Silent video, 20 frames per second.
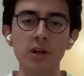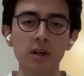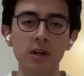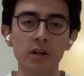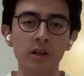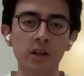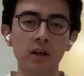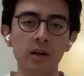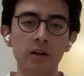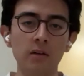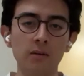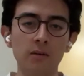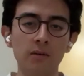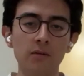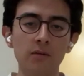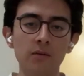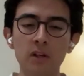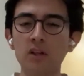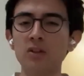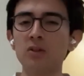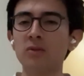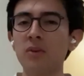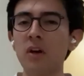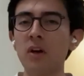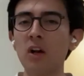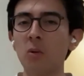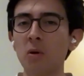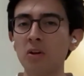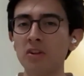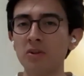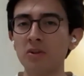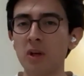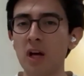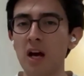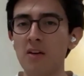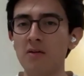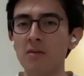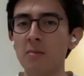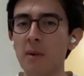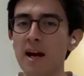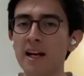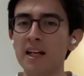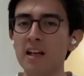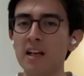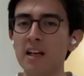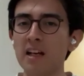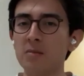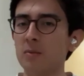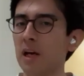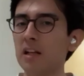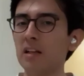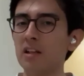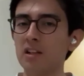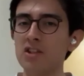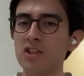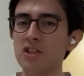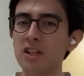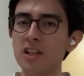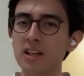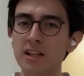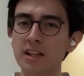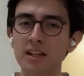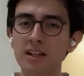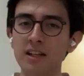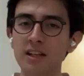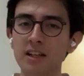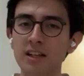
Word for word: So uh, first of all was to have a backup of energy.